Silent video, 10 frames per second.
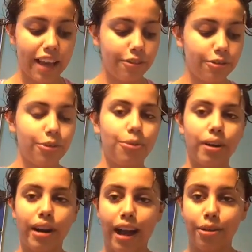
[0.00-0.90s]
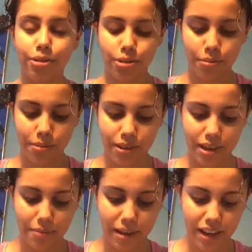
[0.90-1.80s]
I don't know where else to put
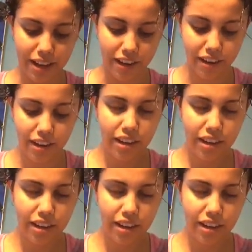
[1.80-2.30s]
it in my hair.